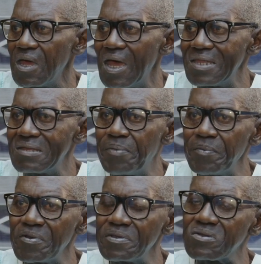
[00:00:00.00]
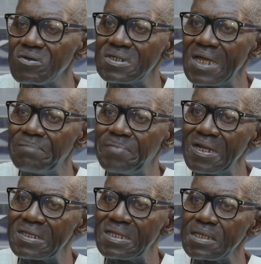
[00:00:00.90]
And the people of this country are
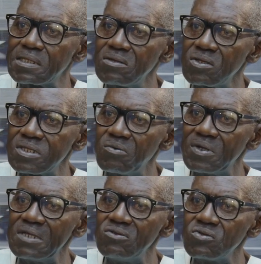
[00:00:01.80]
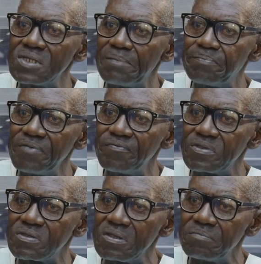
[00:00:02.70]
better think seriously when they use their
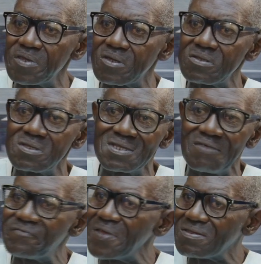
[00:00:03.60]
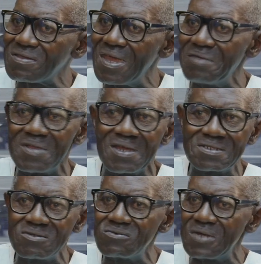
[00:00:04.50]
PVC because it affects them, their
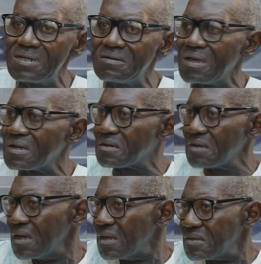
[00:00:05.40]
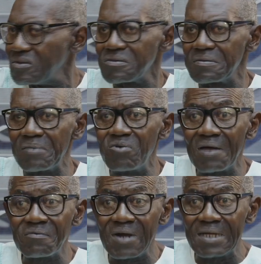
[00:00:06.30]
children, those of them who
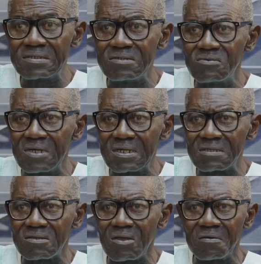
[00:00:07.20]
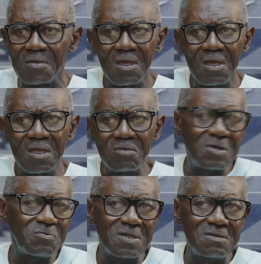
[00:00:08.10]
have grandchildren and stuff.
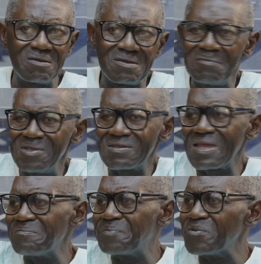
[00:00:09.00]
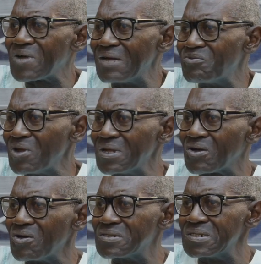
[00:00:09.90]
This kind of people can't run a
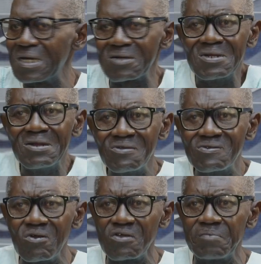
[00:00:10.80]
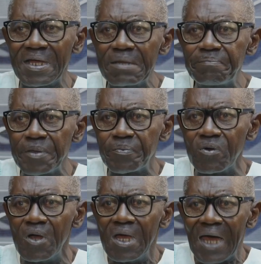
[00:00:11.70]
country now. They're not serious-minded
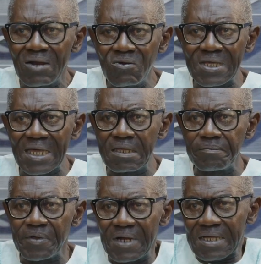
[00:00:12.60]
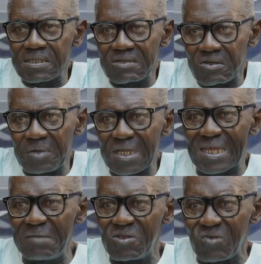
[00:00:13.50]
people. I don't get the impression. Like I said, somebody
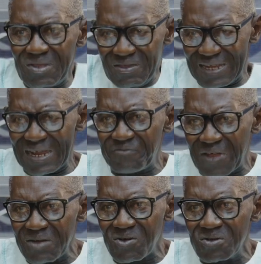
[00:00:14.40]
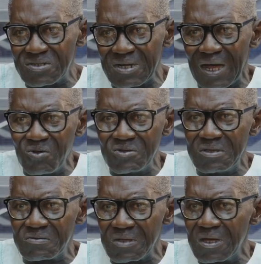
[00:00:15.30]
came into it. This is an African country. How old
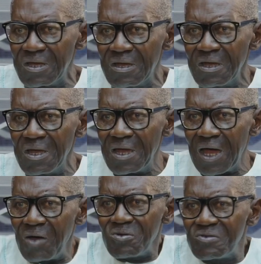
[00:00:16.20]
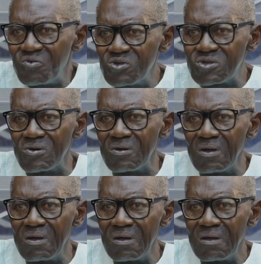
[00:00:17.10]
is Ruto?
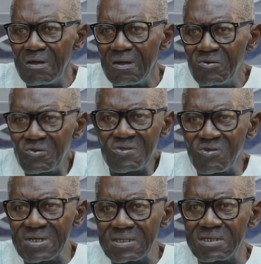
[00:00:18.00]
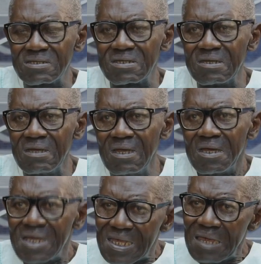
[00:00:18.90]
Ruto is under 60.
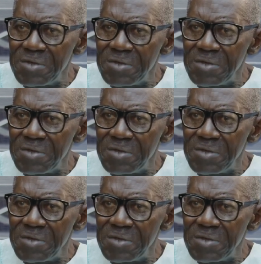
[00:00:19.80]
He came